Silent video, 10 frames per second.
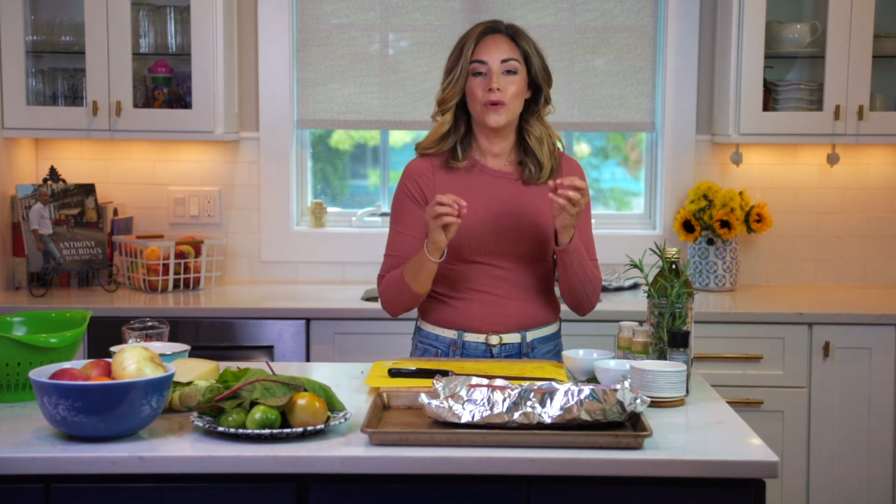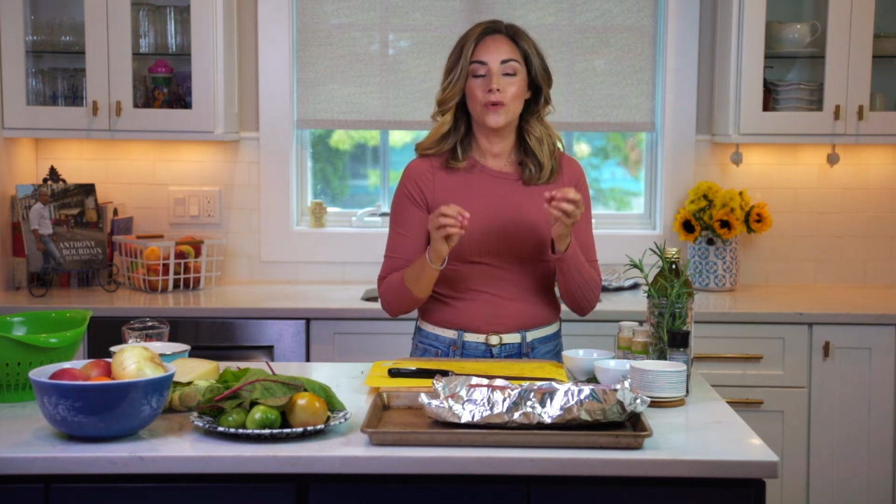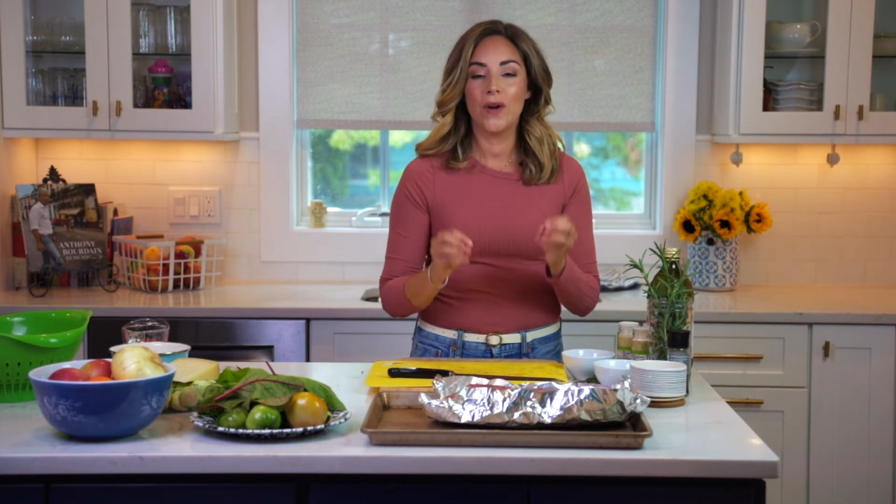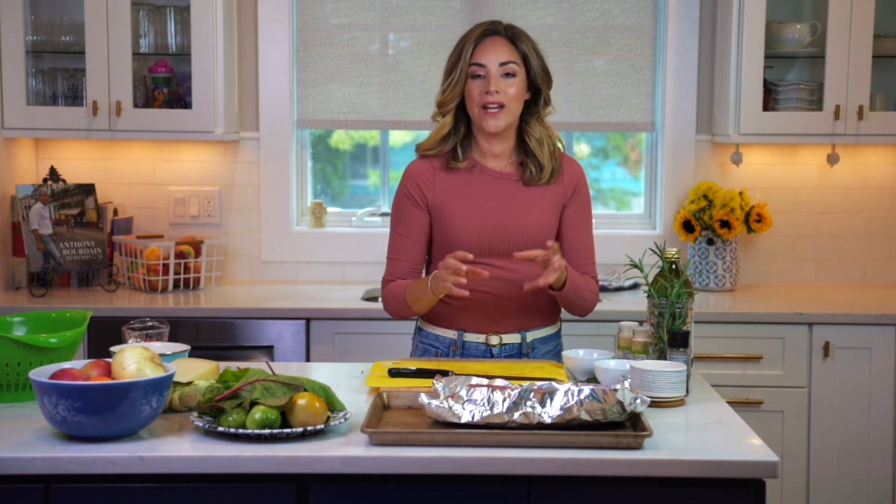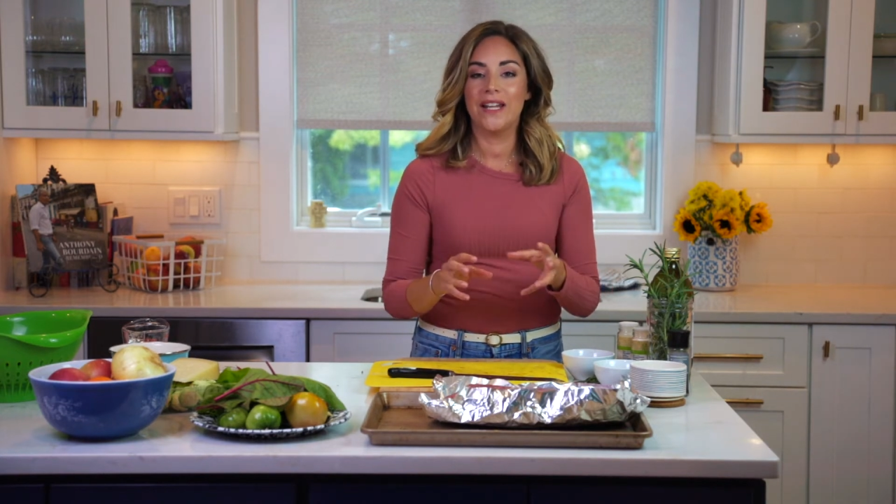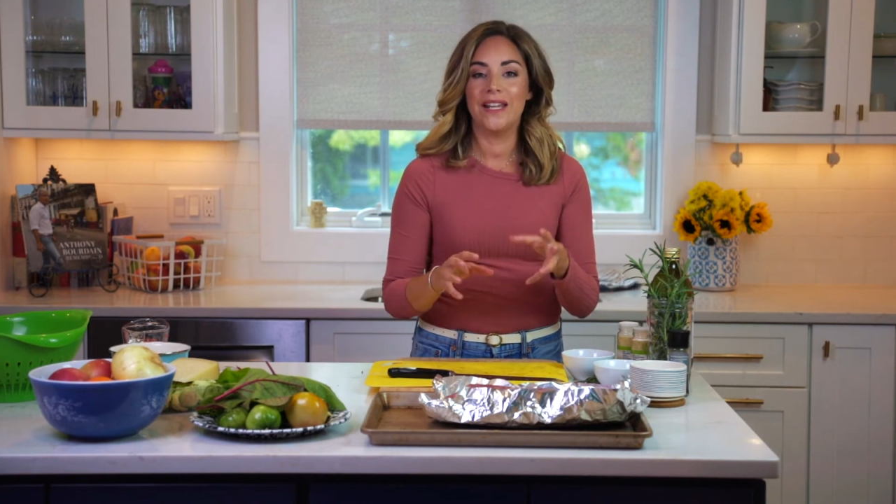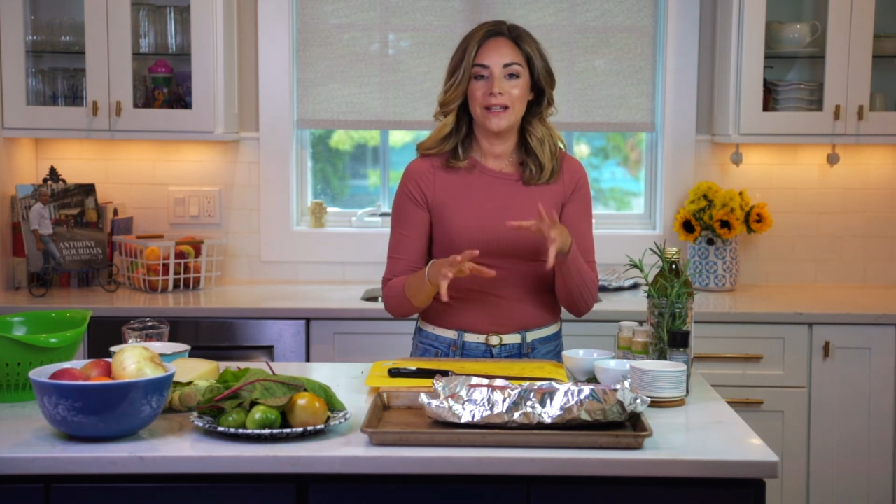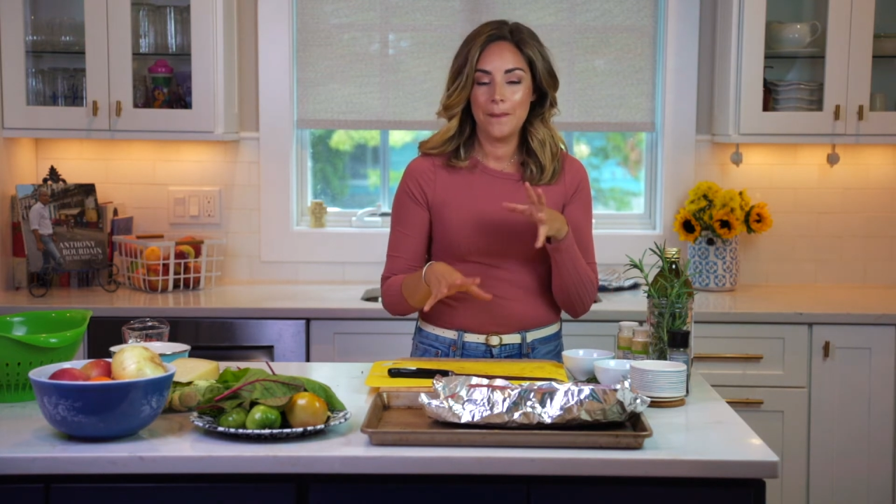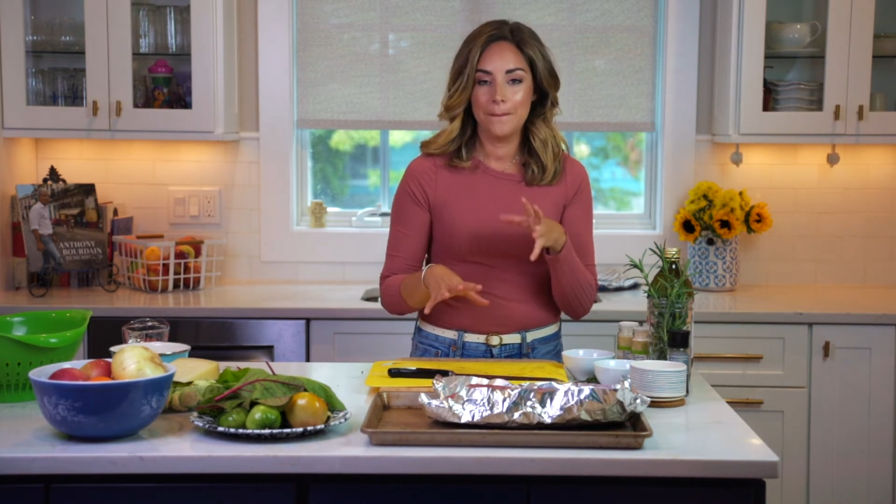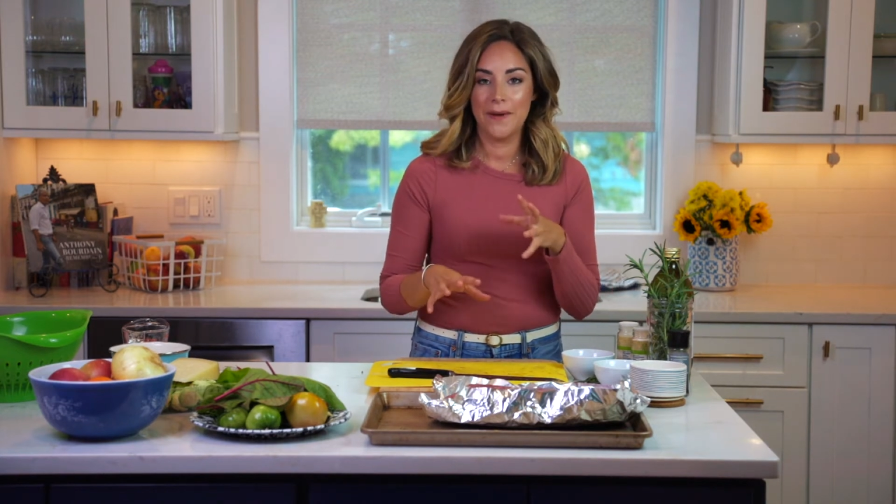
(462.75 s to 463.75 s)

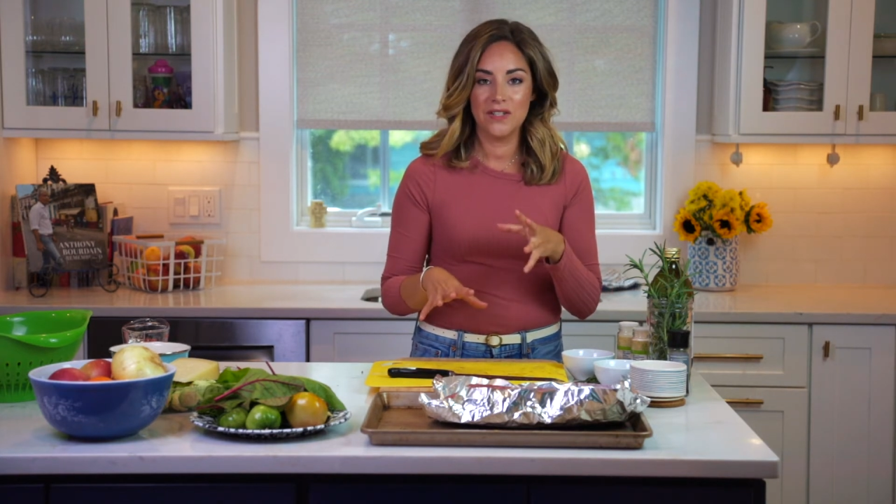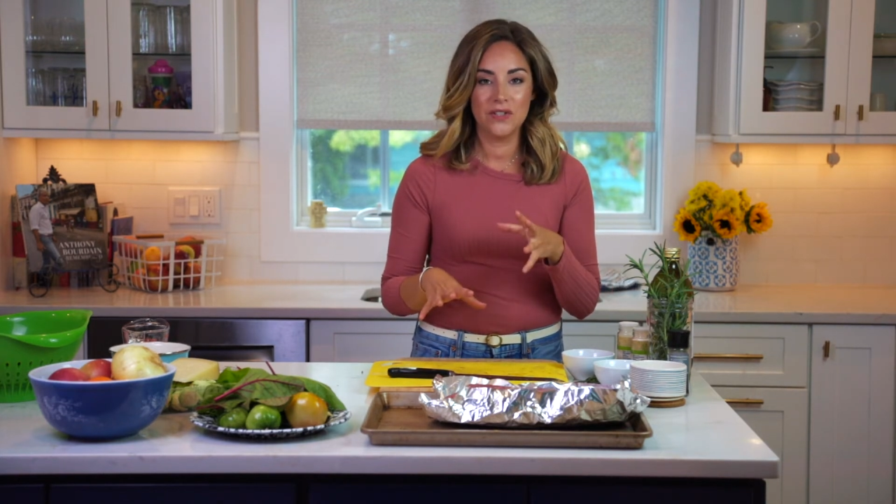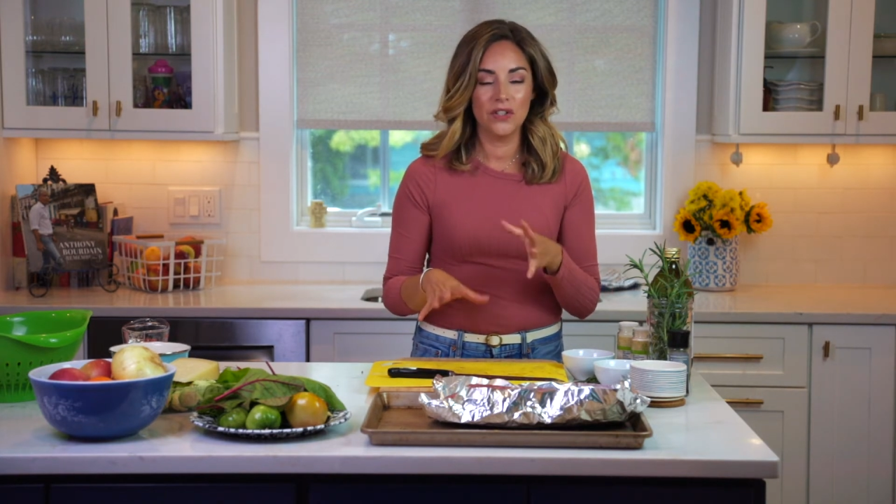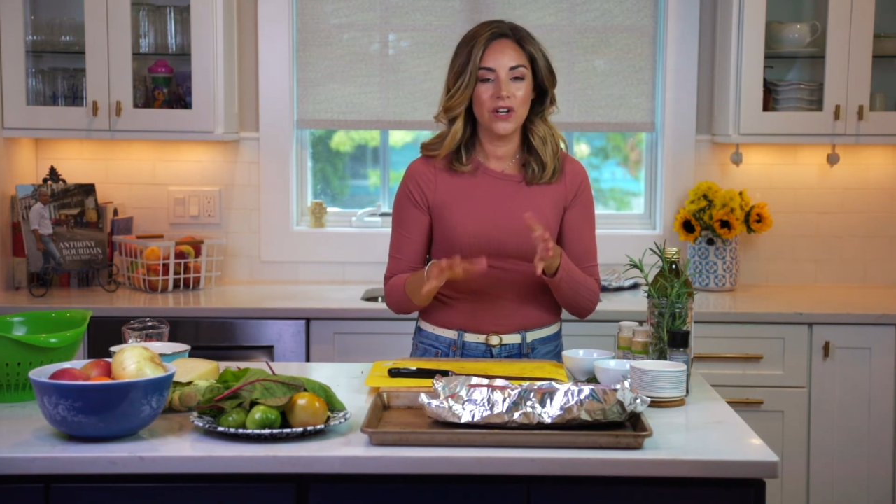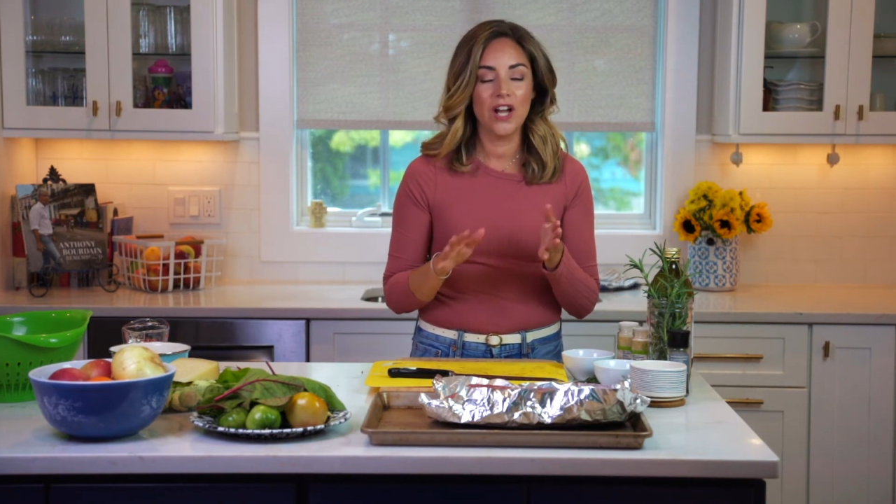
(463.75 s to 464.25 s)
grainy mustard,